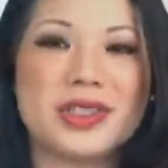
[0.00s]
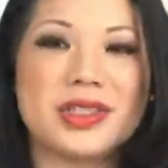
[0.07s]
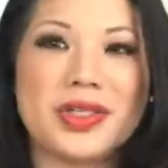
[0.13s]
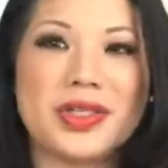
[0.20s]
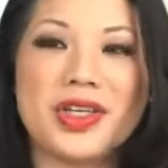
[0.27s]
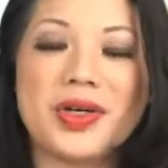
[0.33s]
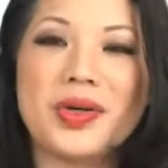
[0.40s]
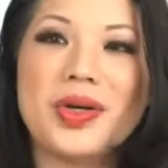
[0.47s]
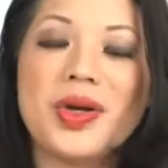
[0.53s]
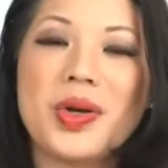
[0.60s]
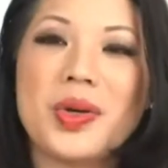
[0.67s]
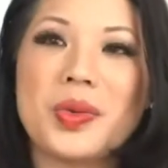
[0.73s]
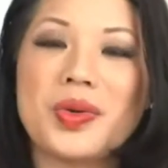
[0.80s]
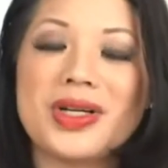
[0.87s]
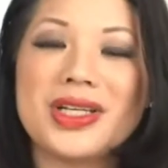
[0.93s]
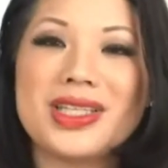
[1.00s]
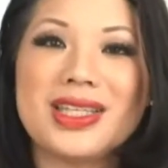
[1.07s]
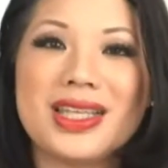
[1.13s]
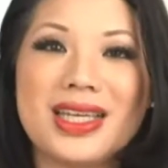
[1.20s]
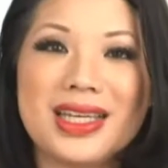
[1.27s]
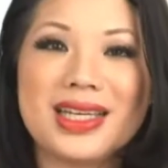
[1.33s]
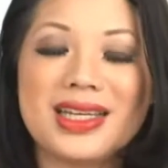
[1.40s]
you know one
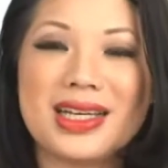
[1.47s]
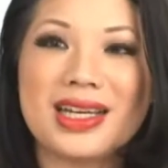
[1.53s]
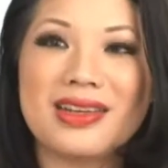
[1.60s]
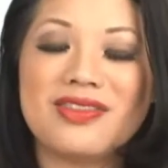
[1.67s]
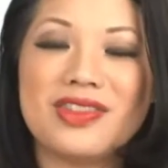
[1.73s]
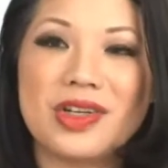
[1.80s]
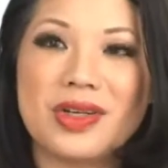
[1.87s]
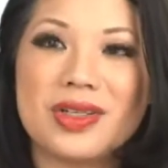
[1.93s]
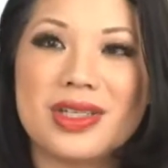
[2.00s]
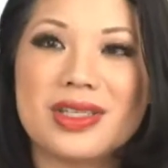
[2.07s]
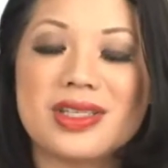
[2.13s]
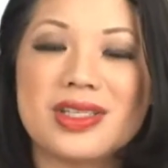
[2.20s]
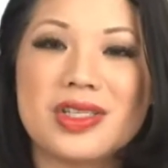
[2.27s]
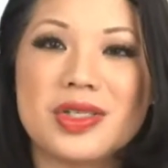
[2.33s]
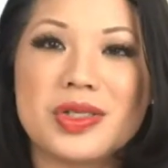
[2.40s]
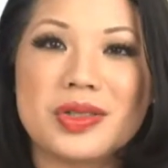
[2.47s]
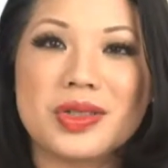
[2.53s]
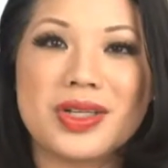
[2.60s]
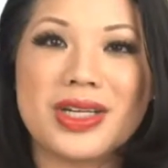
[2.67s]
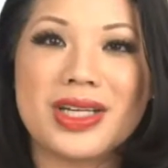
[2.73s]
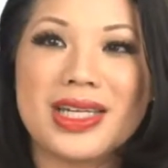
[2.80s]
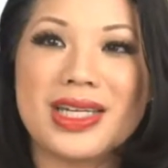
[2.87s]
thing i've noticed too
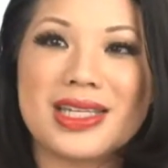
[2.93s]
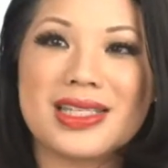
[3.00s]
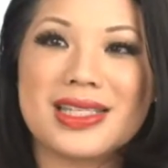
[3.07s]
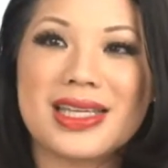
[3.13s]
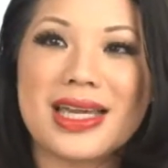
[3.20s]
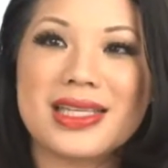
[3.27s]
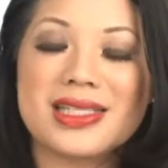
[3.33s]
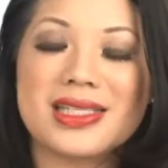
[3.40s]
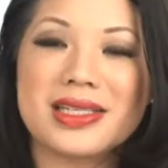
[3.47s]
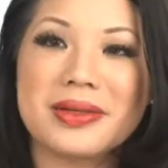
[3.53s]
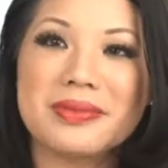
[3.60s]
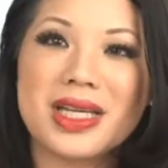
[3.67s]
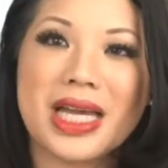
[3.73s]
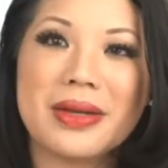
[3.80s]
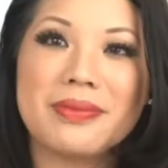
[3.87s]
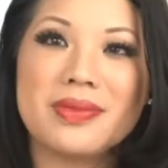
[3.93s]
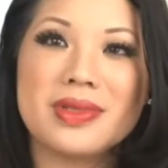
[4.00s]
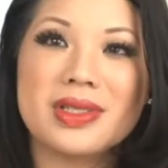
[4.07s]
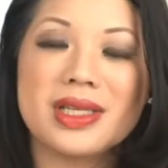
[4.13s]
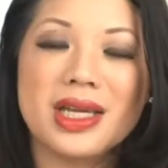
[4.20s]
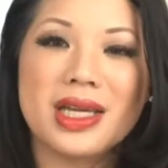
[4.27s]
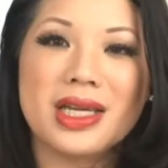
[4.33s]
Lorie is like
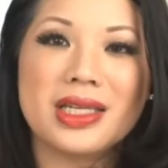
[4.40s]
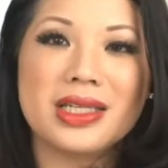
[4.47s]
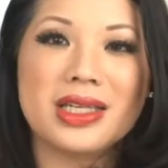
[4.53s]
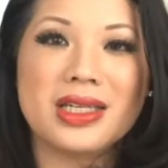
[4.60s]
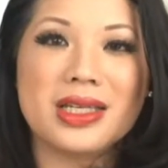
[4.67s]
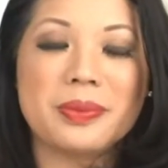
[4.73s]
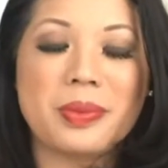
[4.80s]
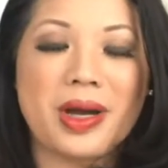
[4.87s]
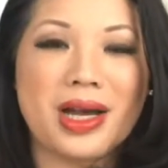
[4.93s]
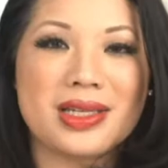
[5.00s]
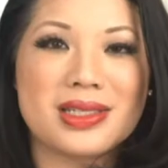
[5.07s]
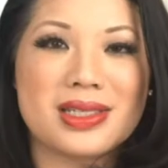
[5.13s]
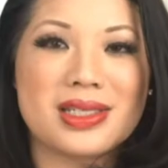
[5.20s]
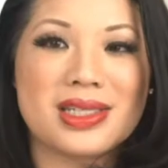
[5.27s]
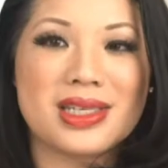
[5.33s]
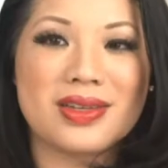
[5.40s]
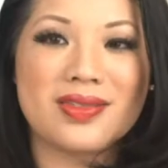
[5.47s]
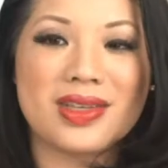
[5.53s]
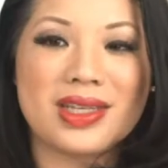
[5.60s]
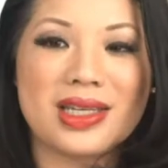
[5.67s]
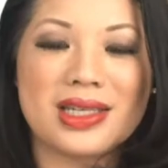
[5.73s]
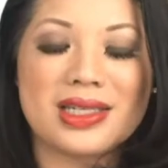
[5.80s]
sometimes you need
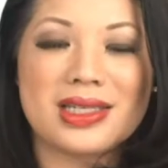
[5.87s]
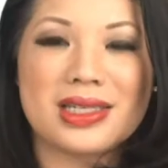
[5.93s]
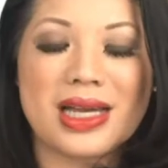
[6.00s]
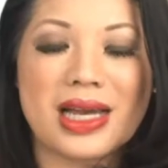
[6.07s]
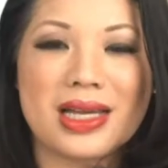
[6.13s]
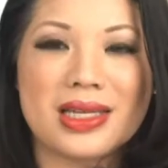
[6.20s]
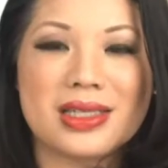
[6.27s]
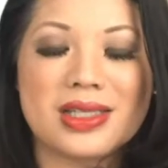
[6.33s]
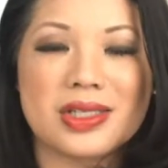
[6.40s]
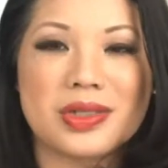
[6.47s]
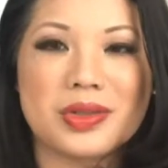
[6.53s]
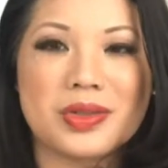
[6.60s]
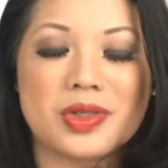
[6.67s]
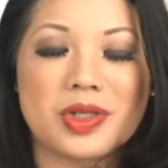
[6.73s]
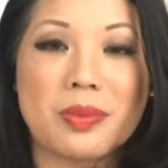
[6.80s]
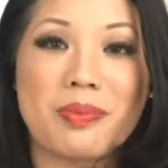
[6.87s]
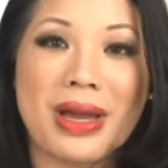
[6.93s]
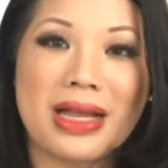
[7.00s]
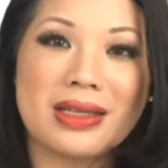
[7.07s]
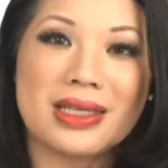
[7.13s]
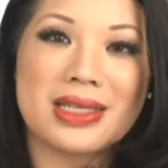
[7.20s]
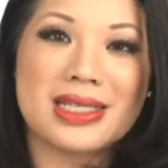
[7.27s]
positivity to to sort of
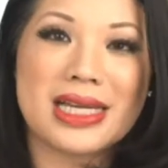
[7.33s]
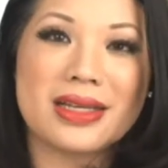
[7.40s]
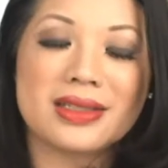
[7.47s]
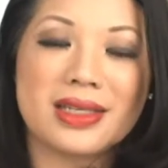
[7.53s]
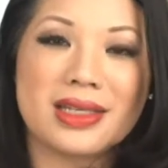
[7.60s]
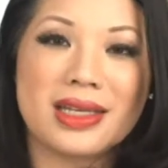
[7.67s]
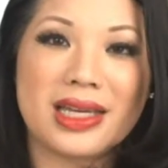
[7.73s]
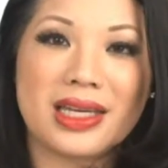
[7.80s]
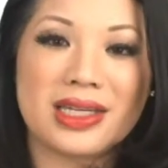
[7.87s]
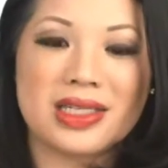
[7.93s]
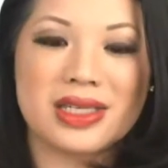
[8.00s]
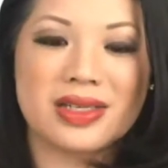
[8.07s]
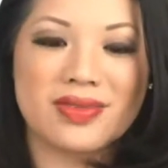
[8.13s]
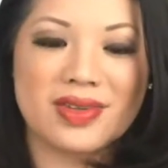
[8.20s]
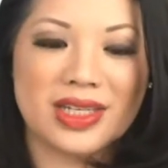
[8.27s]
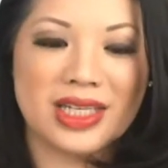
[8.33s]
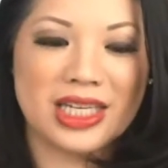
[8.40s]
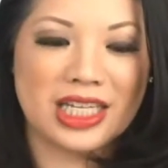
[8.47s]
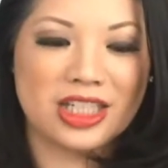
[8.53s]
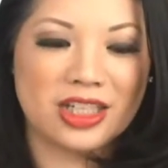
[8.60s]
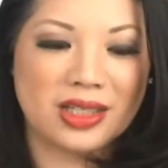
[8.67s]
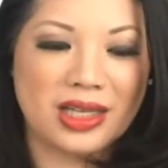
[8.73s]
balance out the negativity
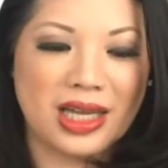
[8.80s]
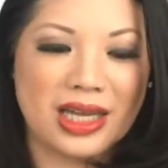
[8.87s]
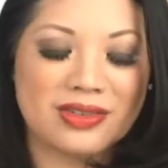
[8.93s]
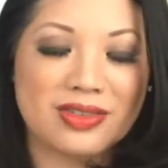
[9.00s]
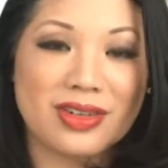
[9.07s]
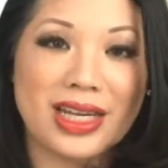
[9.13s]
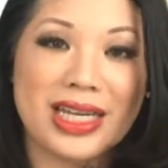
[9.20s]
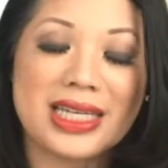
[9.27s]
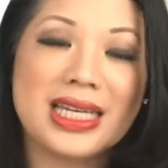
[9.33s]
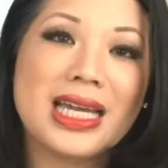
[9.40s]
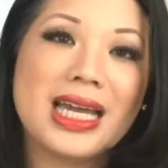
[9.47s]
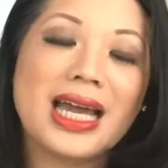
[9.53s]
in your life, right?